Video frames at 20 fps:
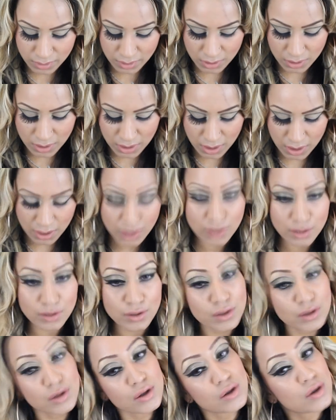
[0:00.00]
Okay,
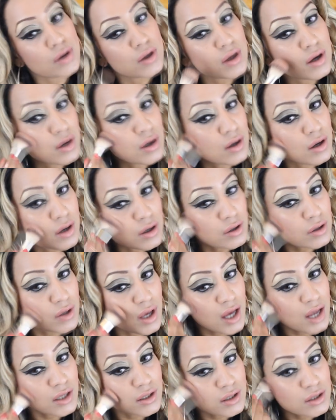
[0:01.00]

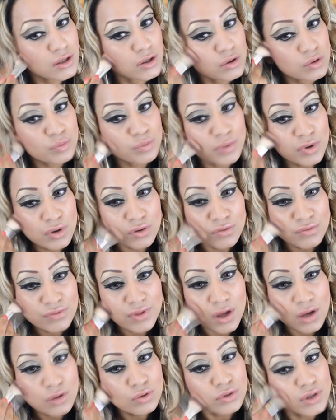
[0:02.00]
add a little bit of
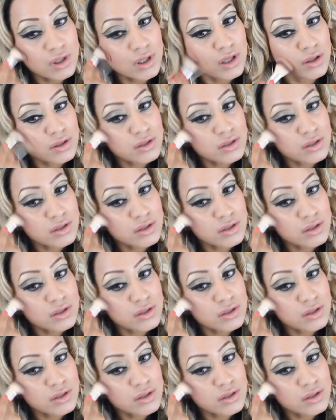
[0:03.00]
that on the other